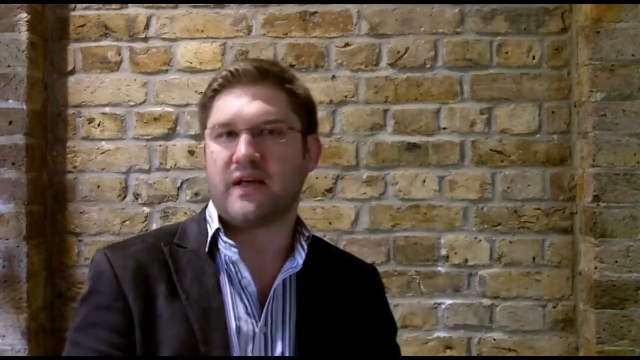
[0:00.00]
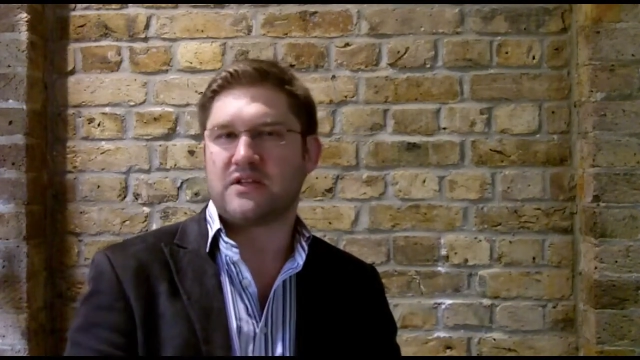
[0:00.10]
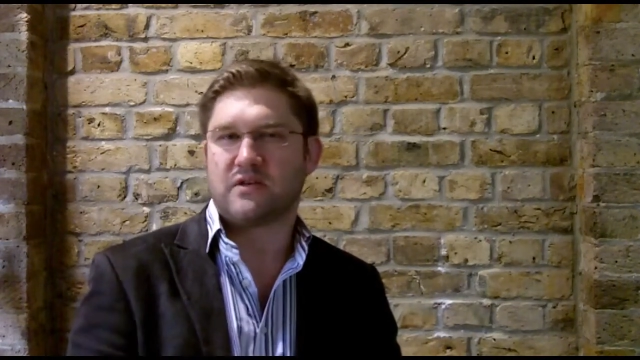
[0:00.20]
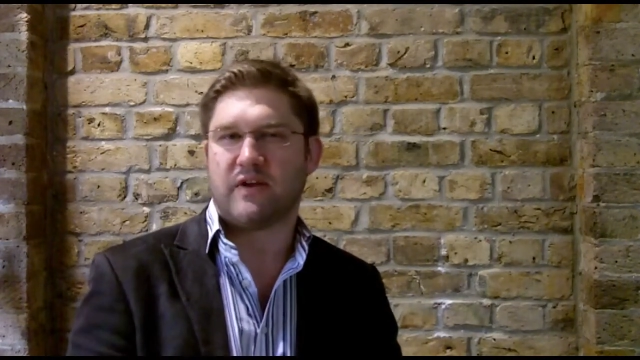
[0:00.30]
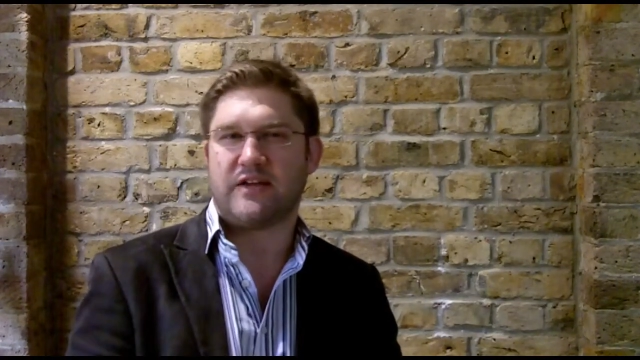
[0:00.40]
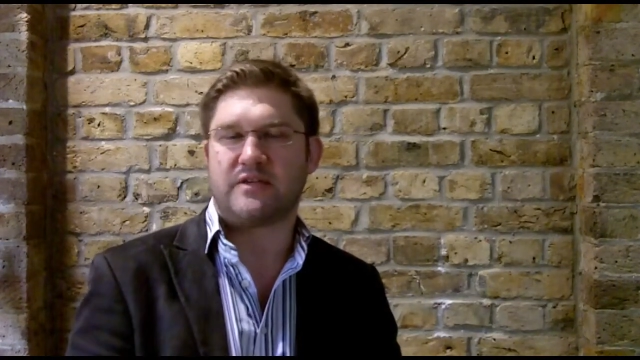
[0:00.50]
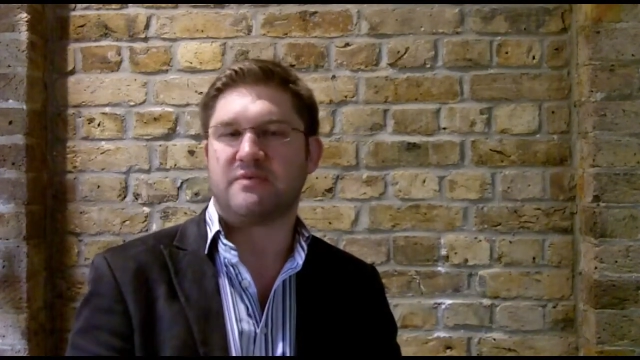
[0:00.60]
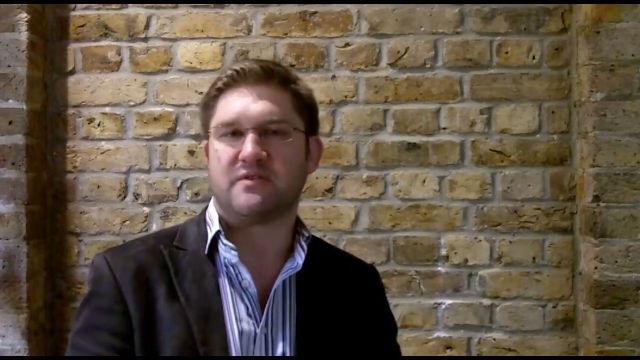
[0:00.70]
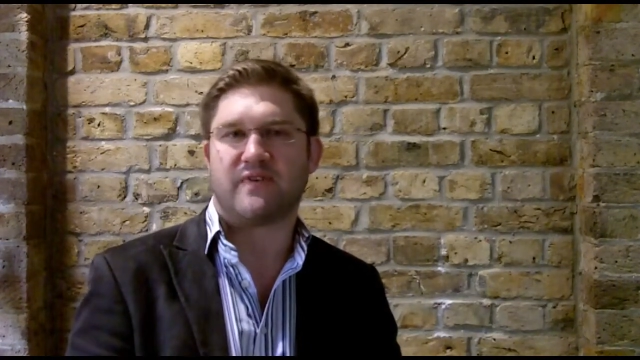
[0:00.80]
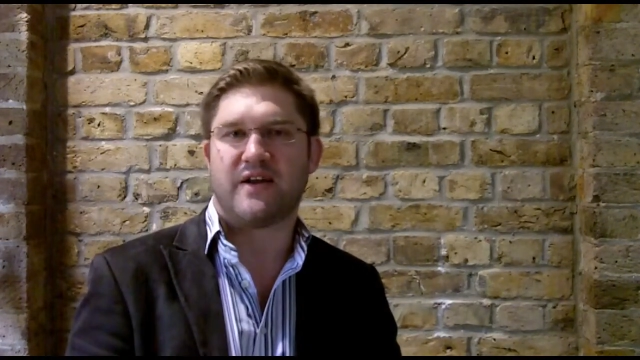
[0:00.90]
and that's a
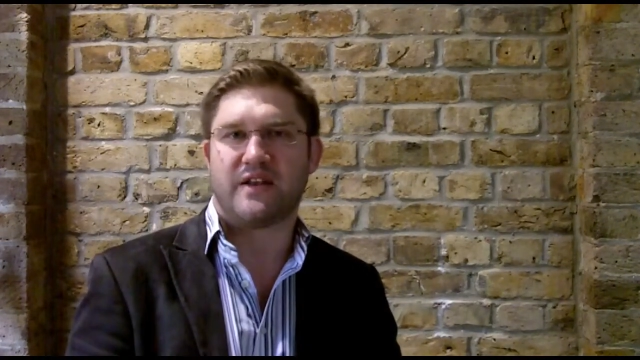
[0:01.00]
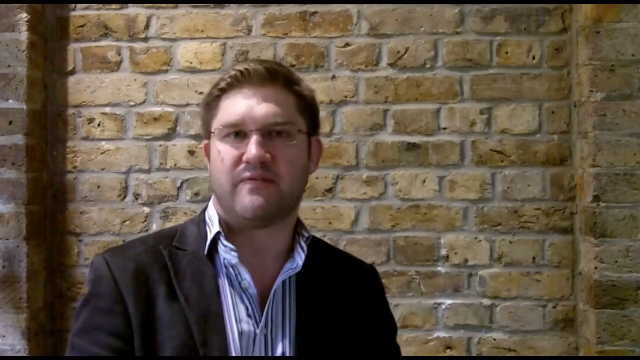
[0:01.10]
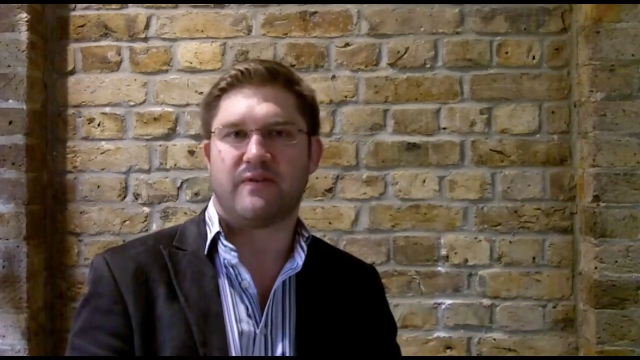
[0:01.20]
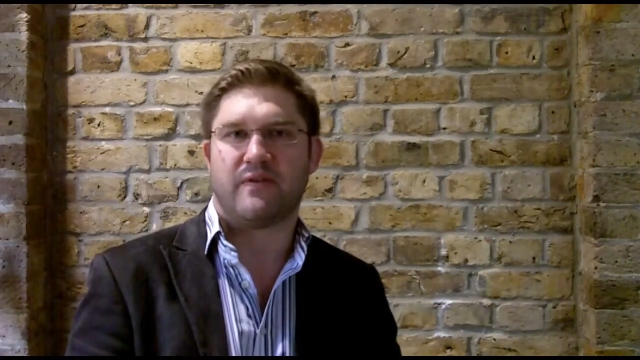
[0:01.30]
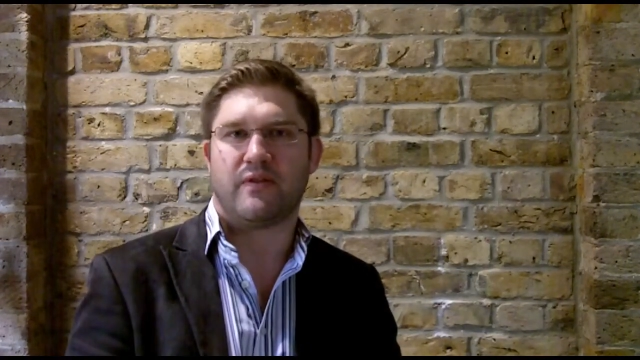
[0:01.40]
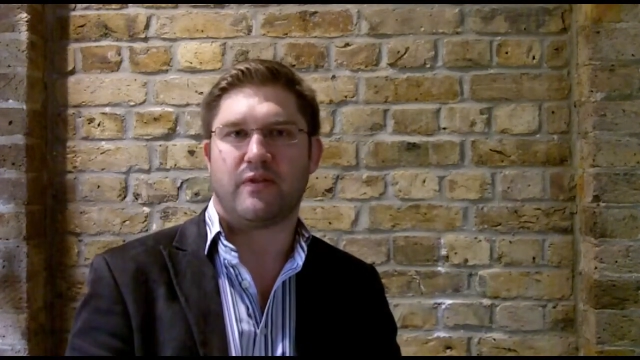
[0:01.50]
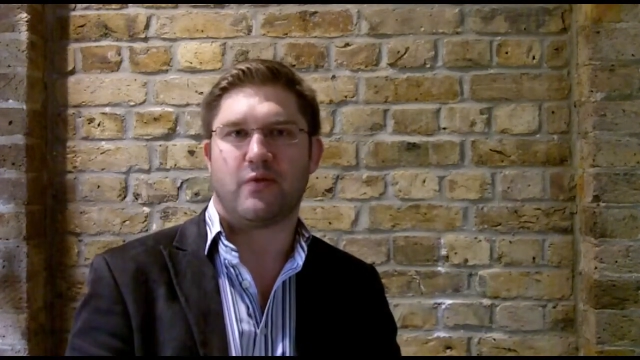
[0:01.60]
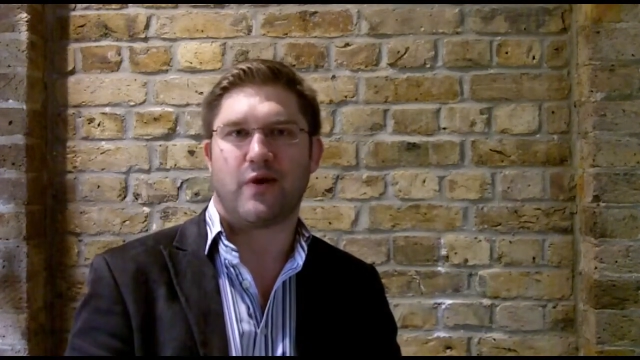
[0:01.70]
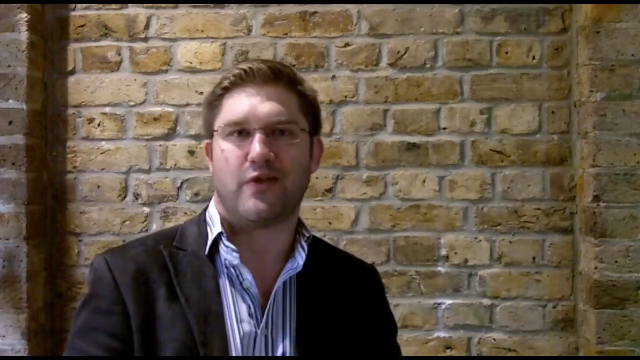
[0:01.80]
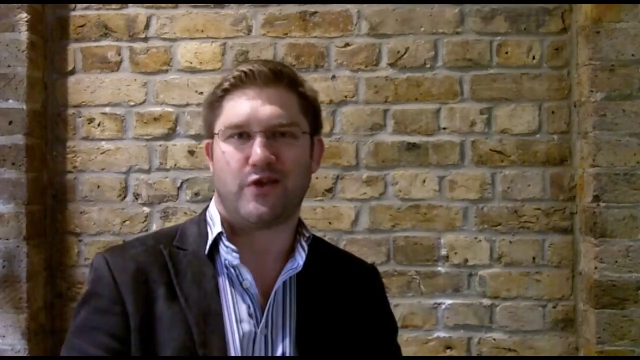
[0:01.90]
relationship, is very different than
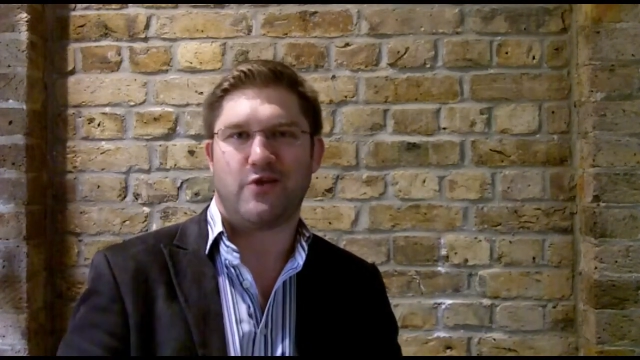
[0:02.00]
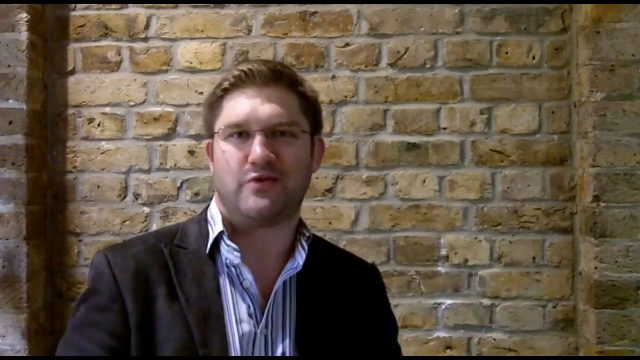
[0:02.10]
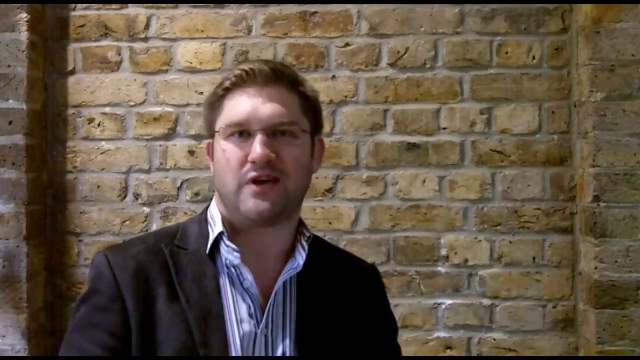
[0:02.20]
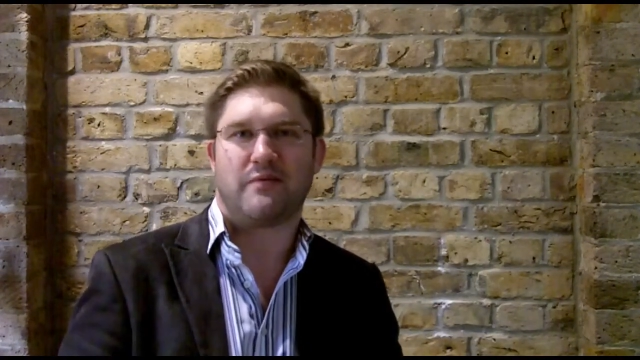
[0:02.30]
the way that you.